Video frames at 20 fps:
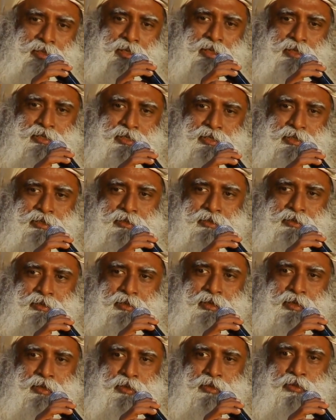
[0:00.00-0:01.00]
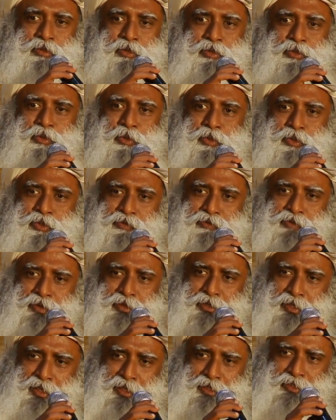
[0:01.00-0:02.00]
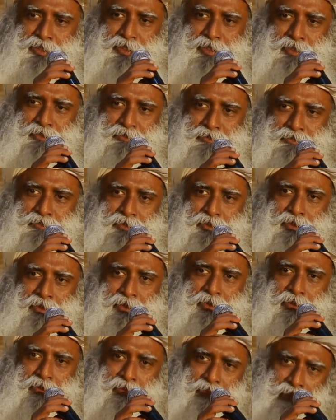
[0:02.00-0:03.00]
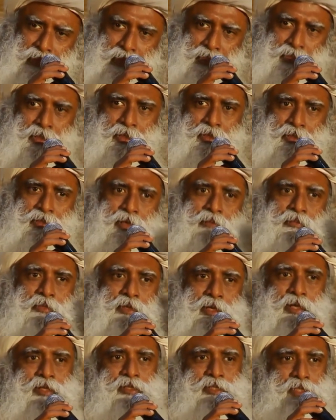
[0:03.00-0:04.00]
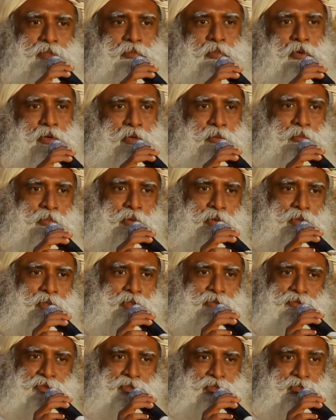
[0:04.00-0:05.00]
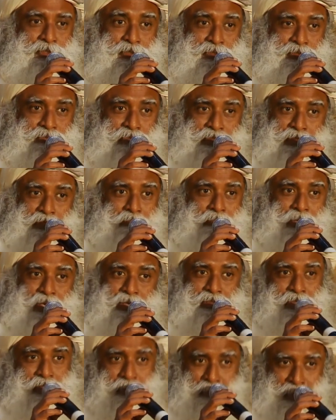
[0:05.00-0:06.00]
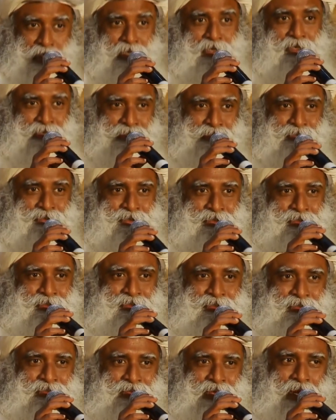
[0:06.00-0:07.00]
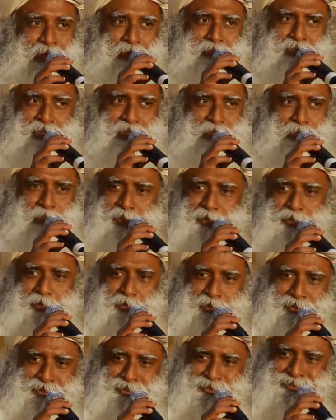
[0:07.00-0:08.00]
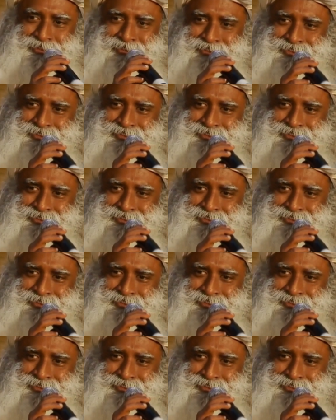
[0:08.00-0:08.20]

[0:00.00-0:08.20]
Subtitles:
attention to the source of their creation. They think something else is more important, which amazes me. How is this possible?